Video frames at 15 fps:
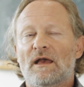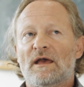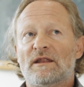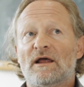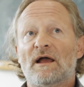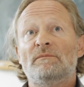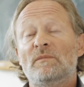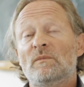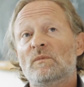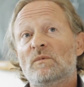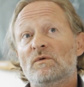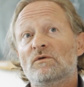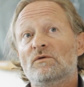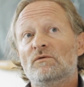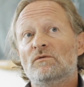and I'm
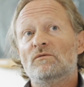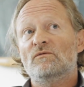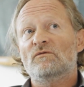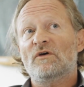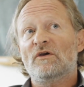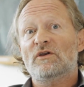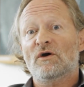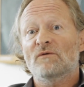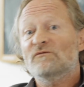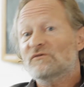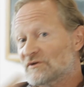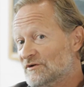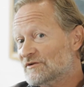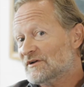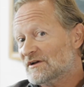very
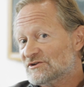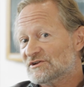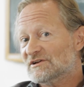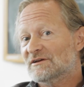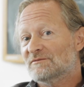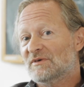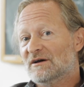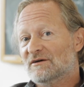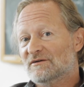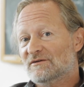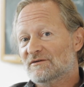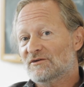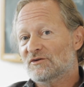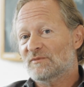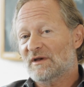confident, actually, about
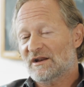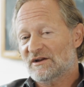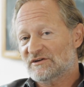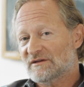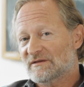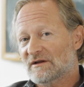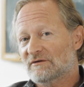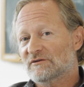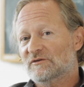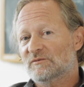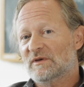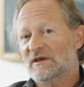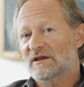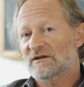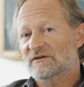humanity in that
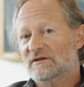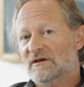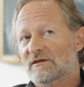respect.